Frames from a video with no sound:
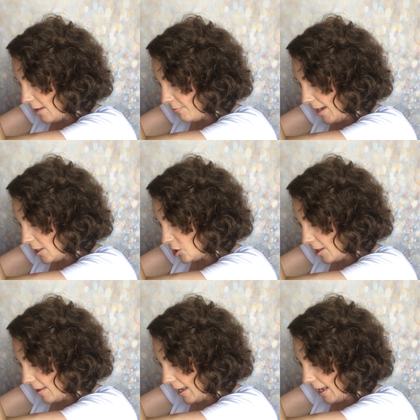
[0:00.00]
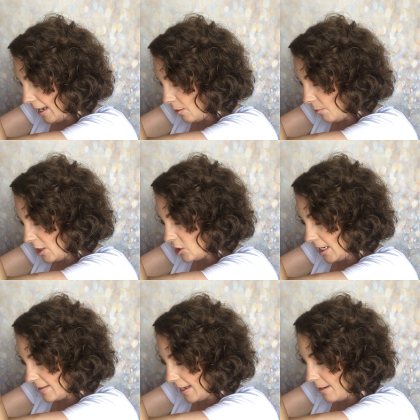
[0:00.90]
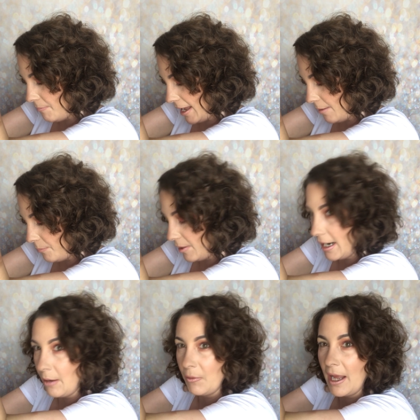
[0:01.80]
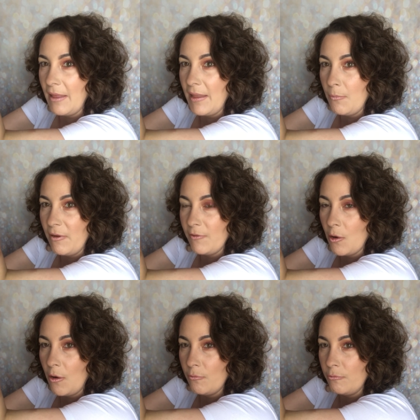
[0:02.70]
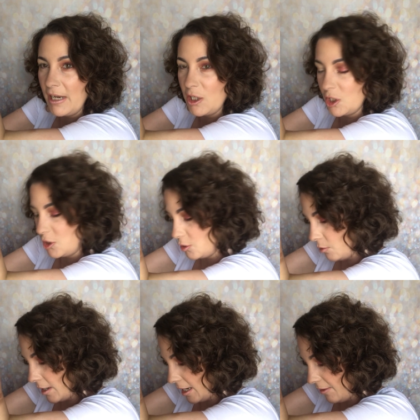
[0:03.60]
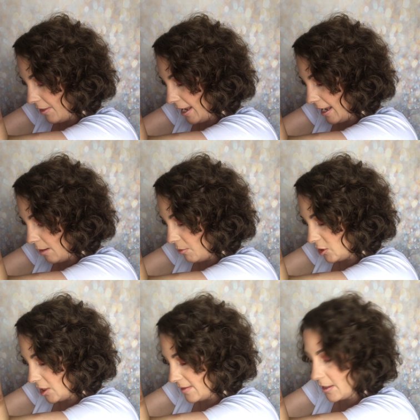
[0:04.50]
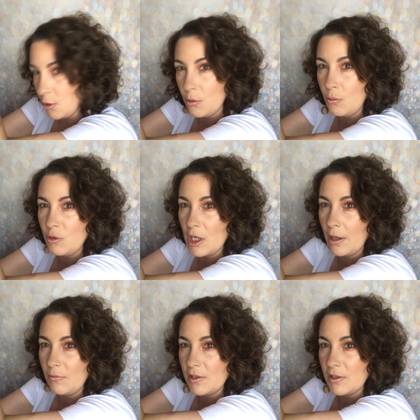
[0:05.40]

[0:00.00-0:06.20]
Adventure there, which is a matte brown, and then we've got Rich Soil there, which is a cool tone.